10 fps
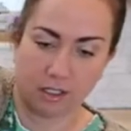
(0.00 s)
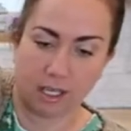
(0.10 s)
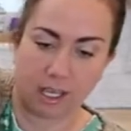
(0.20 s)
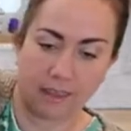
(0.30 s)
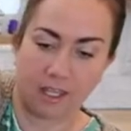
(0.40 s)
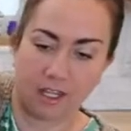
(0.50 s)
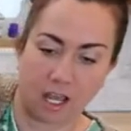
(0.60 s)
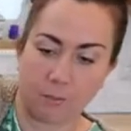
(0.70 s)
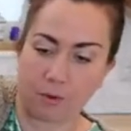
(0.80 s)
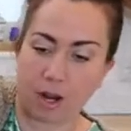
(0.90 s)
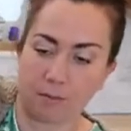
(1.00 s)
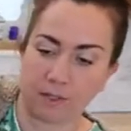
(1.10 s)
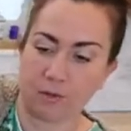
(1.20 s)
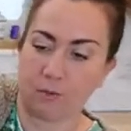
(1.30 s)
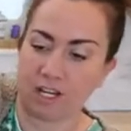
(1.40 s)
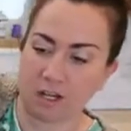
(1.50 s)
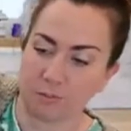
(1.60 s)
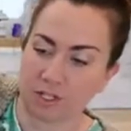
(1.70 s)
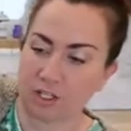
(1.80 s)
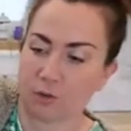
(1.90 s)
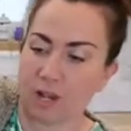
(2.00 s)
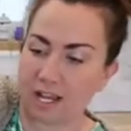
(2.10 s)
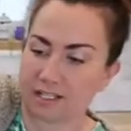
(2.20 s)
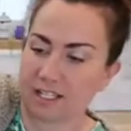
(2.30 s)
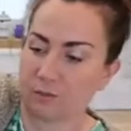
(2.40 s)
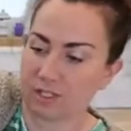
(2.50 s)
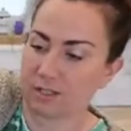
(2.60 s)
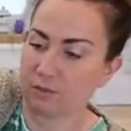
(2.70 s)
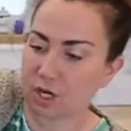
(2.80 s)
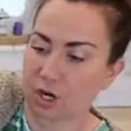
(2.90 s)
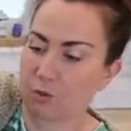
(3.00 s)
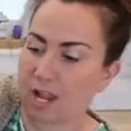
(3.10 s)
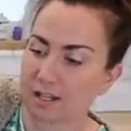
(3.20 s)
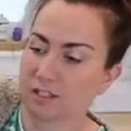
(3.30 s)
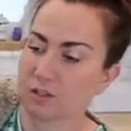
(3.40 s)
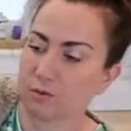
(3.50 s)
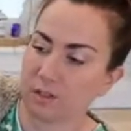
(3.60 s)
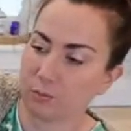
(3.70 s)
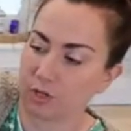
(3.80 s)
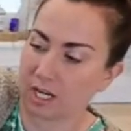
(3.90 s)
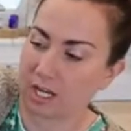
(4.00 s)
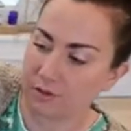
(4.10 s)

And then I'll probably wind up clear waxing with some dark wax to really bring out the